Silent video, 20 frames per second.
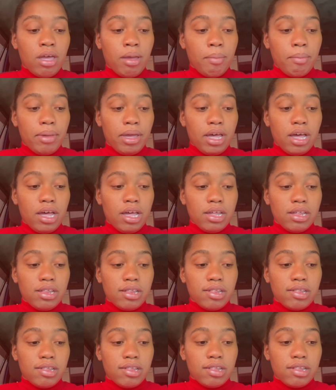
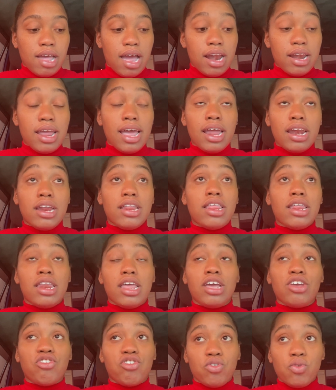because at the end of the
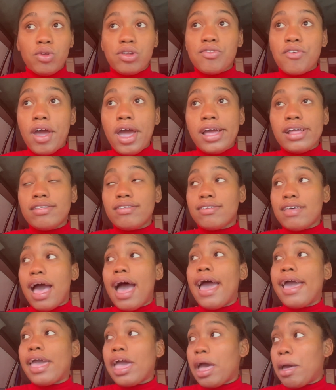day, she was right.
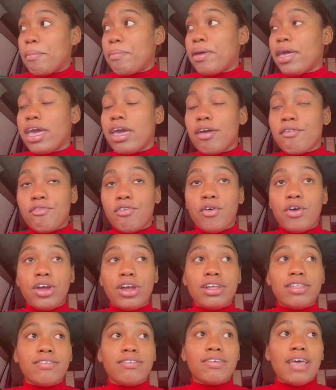I am paying for
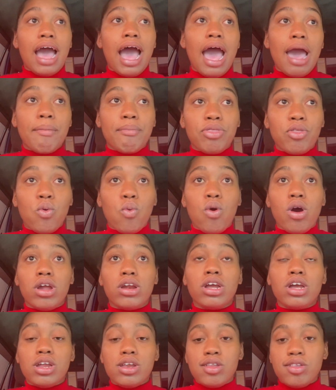it. I'm the one
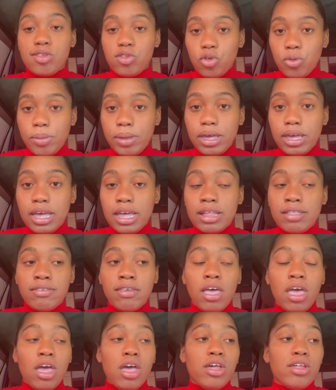consuming it.
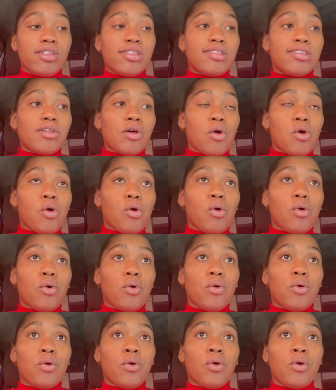
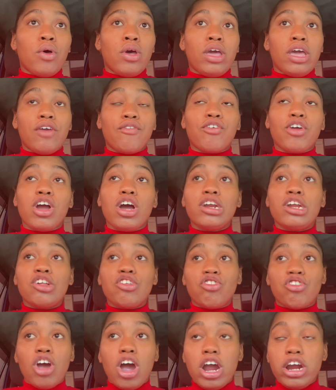So if you're gonna
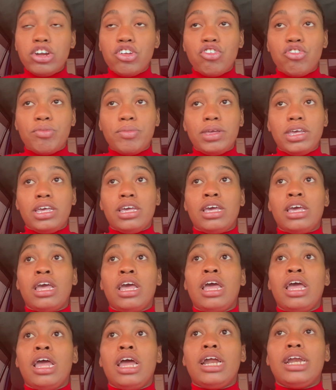charge me,
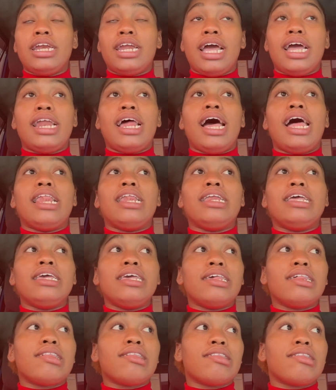then at
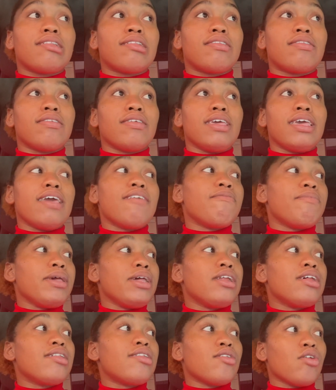least give me
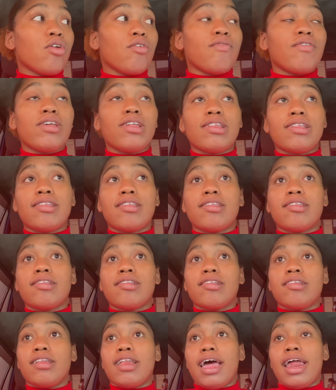the service
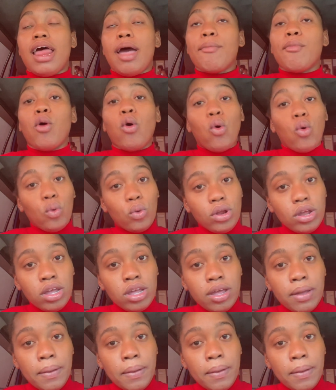that I'm owed.